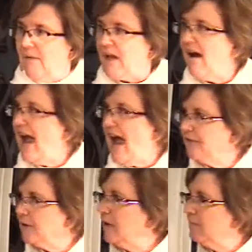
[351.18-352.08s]
Now, I
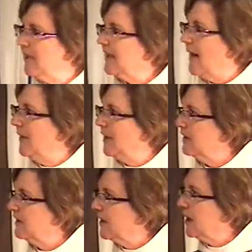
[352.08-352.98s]
have to admit, I'm a
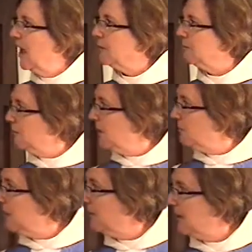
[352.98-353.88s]
little uncomfortable when
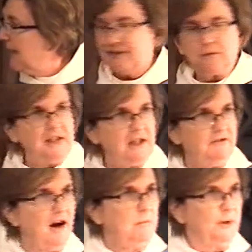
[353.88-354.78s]
people ask me
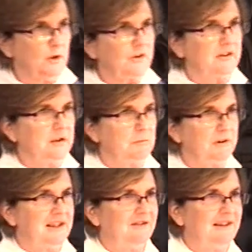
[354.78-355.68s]
if I personally
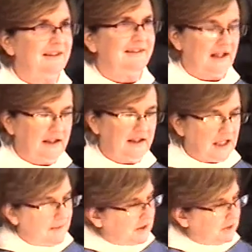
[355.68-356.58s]
believe in the second
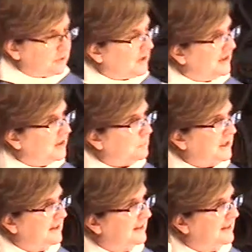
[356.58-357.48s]
coming of Christ
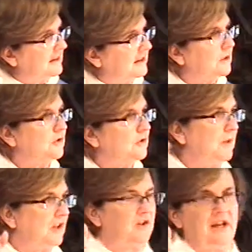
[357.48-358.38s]
because it's a little too
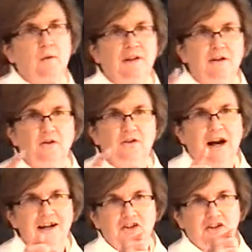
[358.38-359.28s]
much like one of those
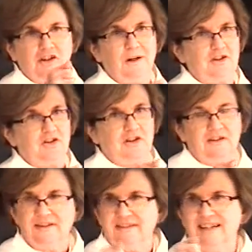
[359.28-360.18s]
gotcha
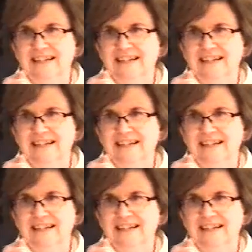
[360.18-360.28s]
questions.